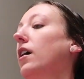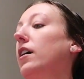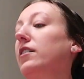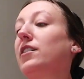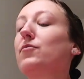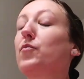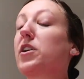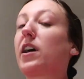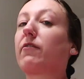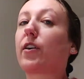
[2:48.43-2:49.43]

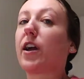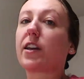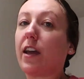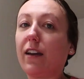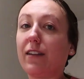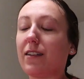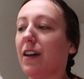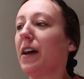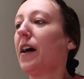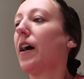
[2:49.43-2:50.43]
whenever I
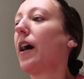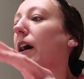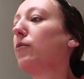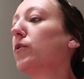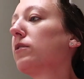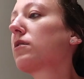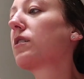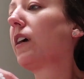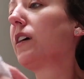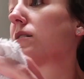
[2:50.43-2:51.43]
can. I will say